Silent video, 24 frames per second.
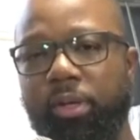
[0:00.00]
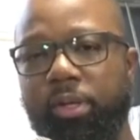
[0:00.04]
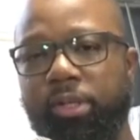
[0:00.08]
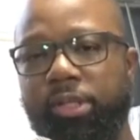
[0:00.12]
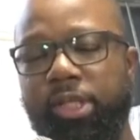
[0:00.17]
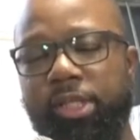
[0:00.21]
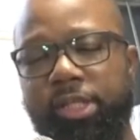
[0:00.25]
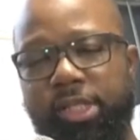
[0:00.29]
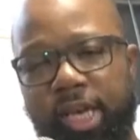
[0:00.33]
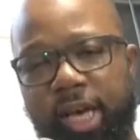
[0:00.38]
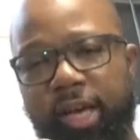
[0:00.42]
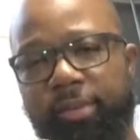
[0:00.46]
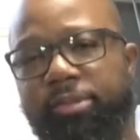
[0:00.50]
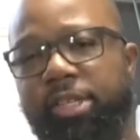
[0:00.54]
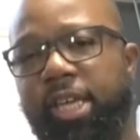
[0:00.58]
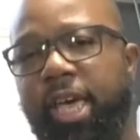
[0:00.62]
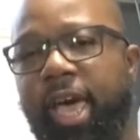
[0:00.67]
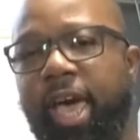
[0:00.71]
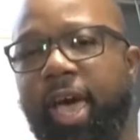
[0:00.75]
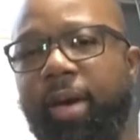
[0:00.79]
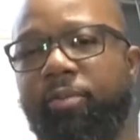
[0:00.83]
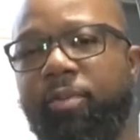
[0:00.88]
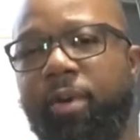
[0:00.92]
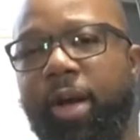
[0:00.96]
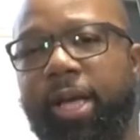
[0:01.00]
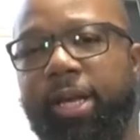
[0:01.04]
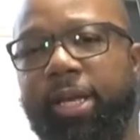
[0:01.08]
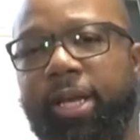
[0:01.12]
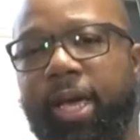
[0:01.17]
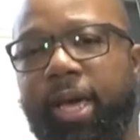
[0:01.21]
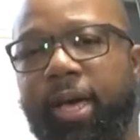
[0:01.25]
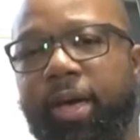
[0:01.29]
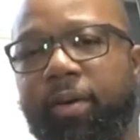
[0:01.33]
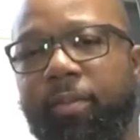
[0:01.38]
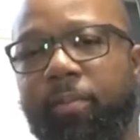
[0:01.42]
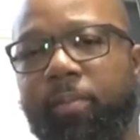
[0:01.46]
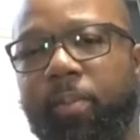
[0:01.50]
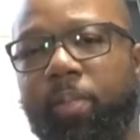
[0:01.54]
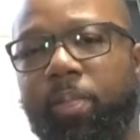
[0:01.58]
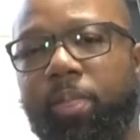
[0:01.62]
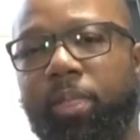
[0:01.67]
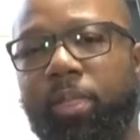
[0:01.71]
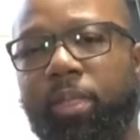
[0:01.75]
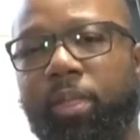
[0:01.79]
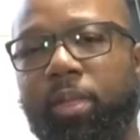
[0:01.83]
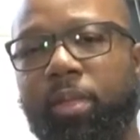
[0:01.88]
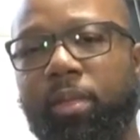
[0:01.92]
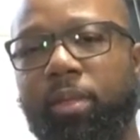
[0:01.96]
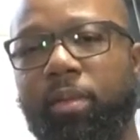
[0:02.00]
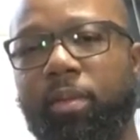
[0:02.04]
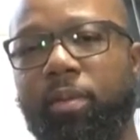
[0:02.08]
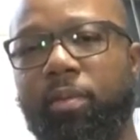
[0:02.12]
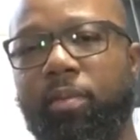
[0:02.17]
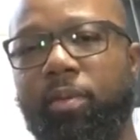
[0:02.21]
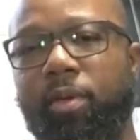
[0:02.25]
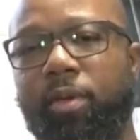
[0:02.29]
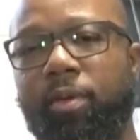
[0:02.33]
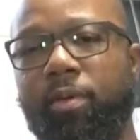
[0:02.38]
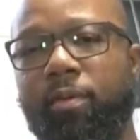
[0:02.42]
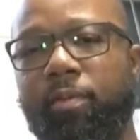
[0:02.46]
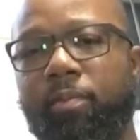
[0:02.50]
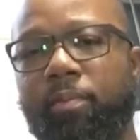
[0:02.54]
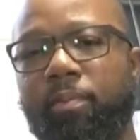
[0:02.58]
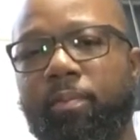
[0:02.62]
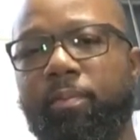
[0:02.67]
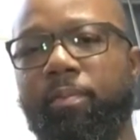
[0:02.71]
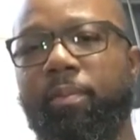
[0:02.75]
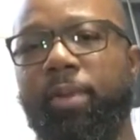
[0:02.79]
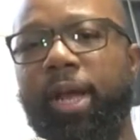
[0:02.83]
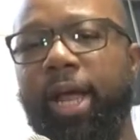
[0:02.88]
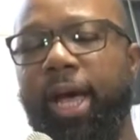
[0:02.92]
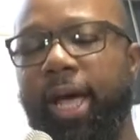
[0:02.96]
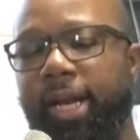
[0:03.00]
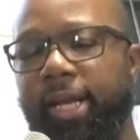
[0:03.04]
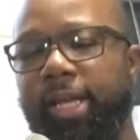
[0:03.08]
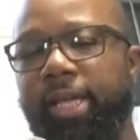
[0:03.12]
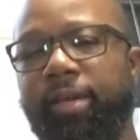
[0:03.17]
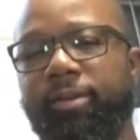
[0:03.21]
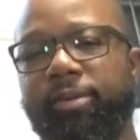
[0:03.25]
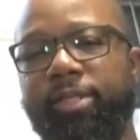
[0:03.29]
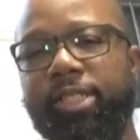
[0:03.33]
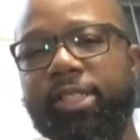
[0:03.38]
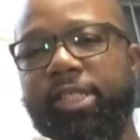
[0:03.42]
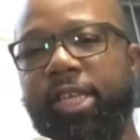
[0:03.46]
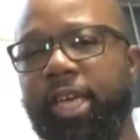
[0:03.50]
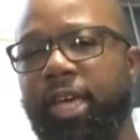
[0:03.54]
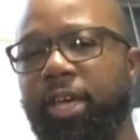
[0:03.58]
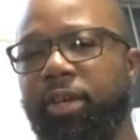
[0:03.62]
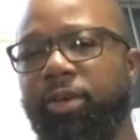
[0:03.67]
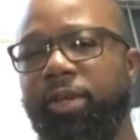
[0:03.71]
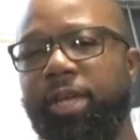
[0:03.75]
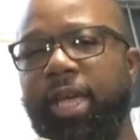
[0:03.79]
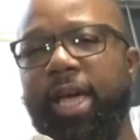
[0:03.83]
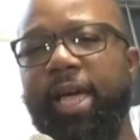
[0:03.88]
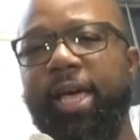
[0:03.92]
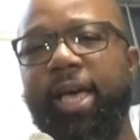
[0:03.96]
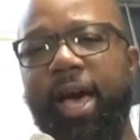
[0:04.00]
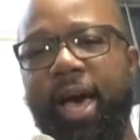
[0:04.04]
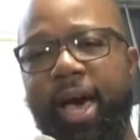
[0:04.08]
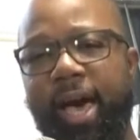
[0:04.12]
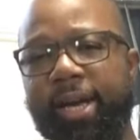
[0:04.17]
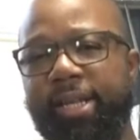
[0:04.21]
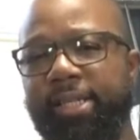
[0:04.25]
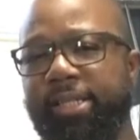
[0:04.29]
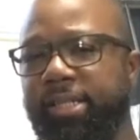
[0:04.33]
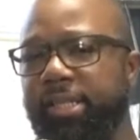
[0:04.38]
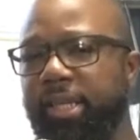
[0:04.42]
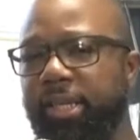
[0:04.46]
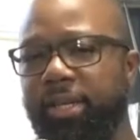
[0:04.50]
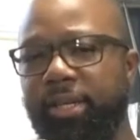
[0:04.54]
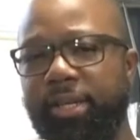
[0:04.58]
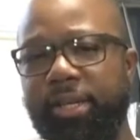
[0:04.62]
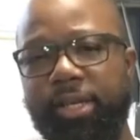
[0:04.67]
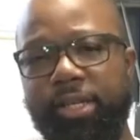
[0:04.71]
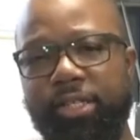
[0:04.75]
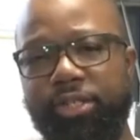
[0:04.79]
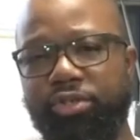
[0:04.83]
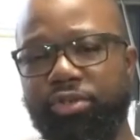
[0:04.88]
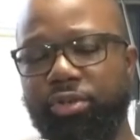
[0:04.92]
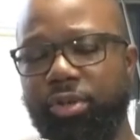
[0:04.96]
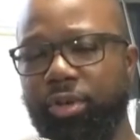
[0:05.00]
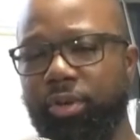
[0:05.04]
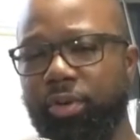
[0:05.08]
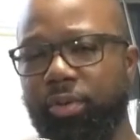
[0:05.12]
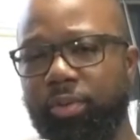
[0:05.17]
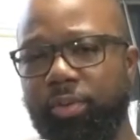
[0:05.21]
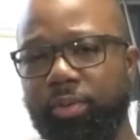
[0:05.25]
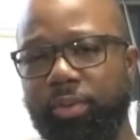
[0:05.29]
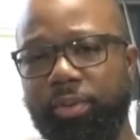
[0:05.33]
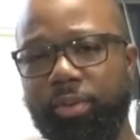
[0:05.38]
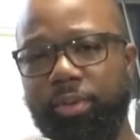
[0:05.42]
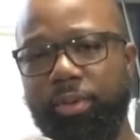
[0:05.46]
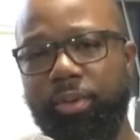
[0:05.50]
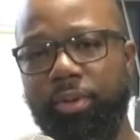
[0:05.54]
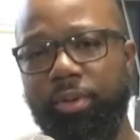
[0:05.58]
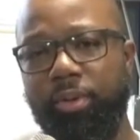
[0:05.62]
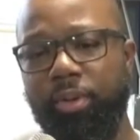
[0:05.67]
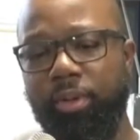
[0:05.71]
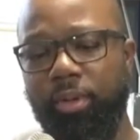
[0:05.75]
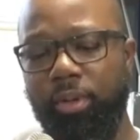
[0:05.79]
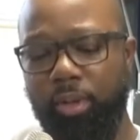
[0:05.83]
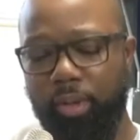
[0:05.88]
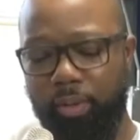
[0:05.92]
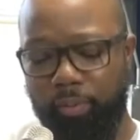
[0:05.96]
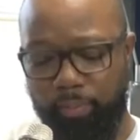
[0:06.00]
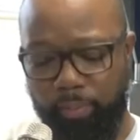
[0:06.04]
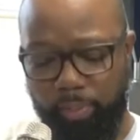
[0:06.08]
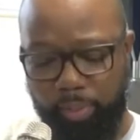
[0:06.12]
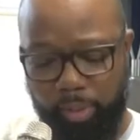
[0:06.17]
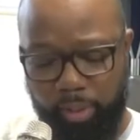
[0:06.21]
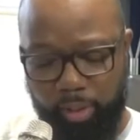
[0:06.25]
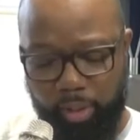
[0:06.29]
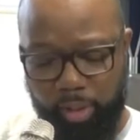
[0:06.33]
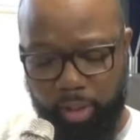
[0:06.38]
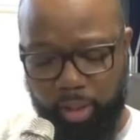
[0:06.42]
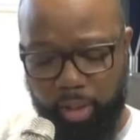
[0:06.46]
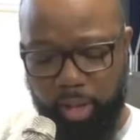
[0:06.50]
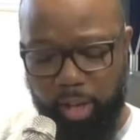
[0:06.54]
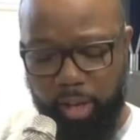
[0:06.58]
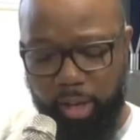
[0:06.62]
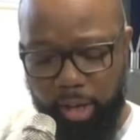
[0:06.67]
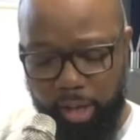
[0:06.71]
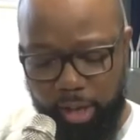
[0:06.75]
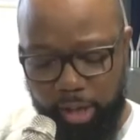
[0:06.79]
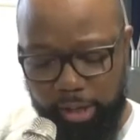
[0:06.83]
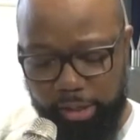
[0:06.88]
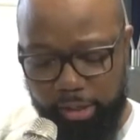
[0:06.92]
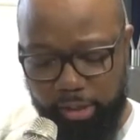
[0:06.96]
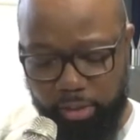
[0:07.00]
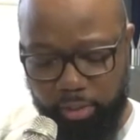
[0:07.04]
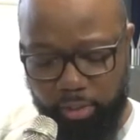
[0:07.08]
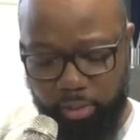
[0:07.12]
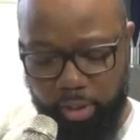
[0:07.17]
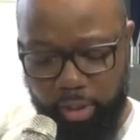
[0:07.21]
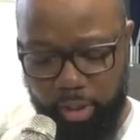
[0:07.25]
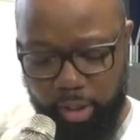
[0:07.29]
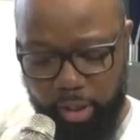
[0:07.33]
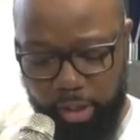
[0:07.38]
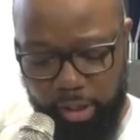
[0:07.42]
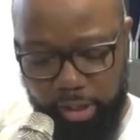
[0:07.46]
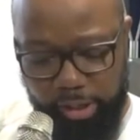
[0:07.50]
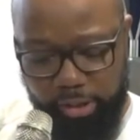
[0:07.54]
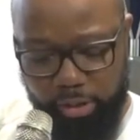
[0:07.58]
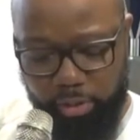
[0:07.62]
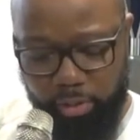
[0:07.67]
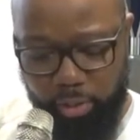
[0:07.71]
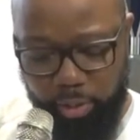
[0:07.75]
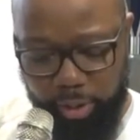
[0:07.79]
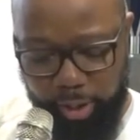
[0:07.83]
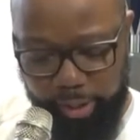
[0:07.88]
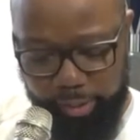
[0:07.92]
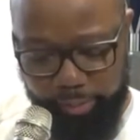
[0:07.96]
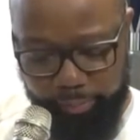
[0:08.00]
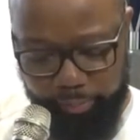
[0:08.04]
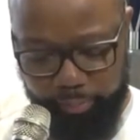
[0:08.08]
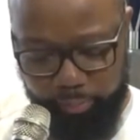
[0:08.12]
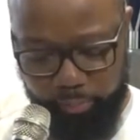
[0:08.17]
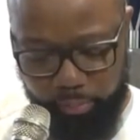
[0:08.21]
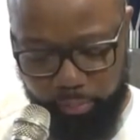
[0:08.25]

It's a tough time right now. But I need him to tell you that God is still in control. And he is great.